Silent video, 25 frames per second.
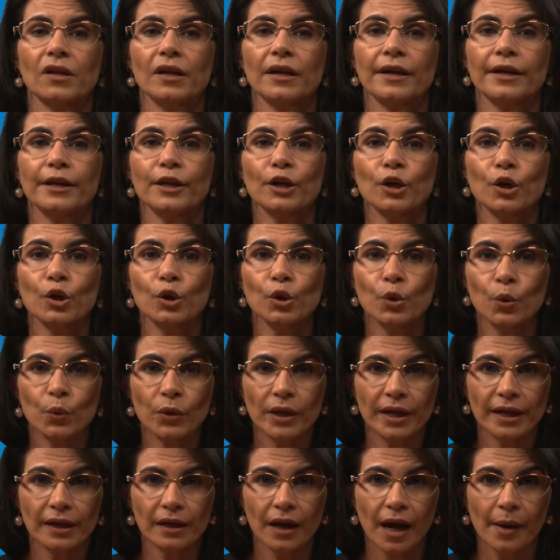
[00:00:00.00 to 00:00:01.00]

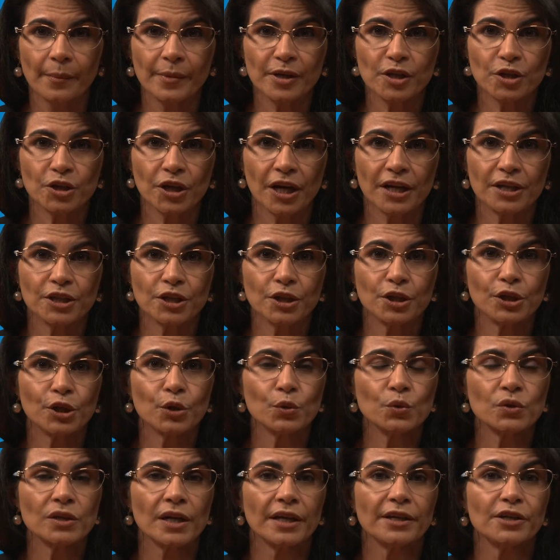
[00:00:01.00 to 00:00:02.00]
including climate
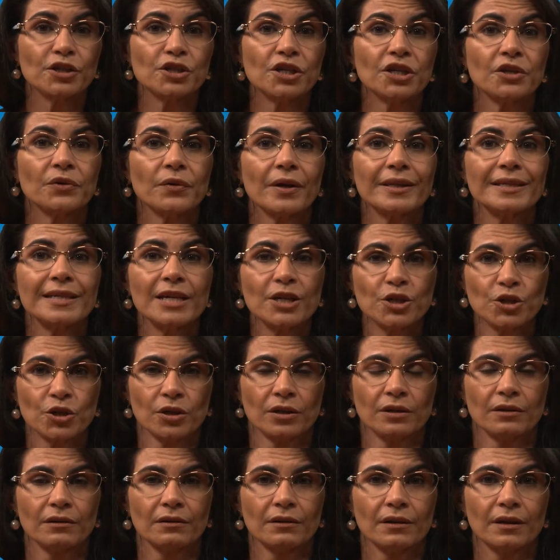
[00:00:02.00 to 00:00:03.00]
change-induced energy
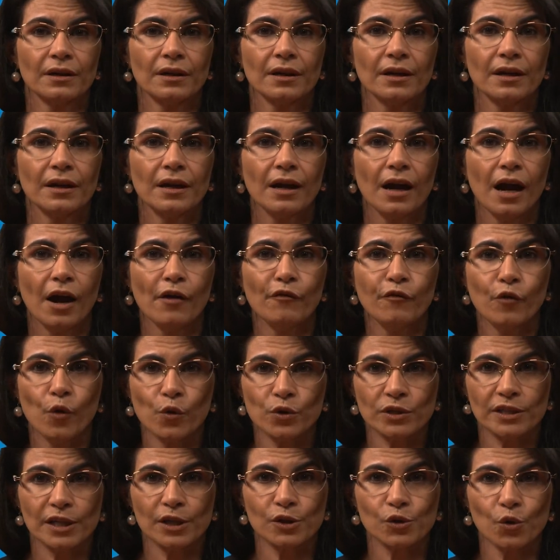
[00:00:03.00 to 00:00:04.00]
transition,
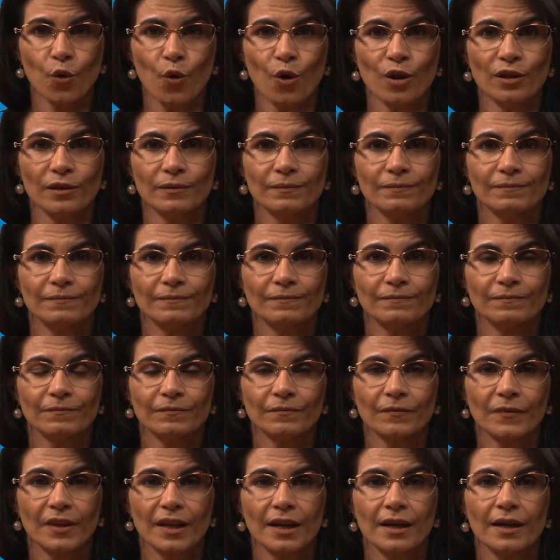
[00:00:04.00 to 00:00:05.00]
affords us all.
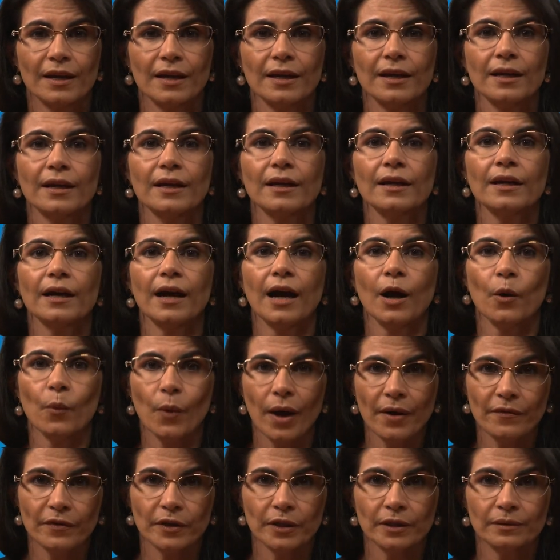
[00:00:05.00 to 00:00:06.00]

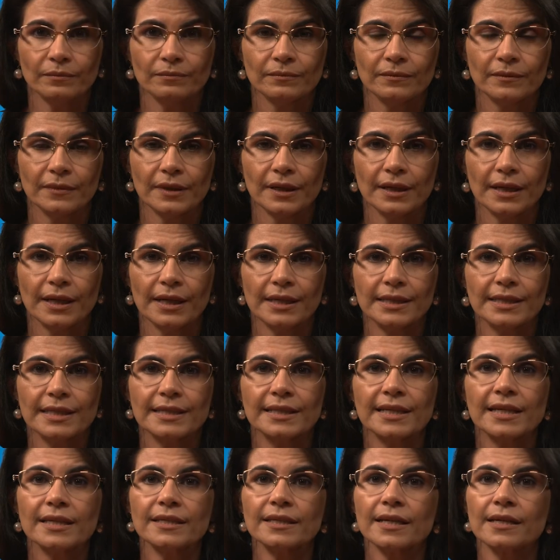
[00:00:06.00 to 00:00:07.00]
However, it
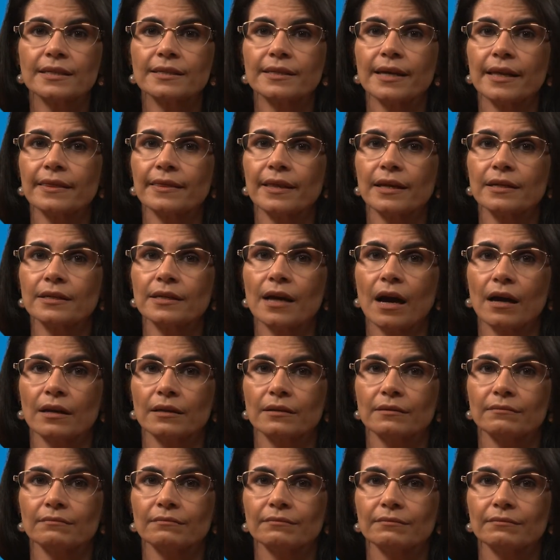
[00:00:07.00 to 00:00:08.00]
is easier said than done.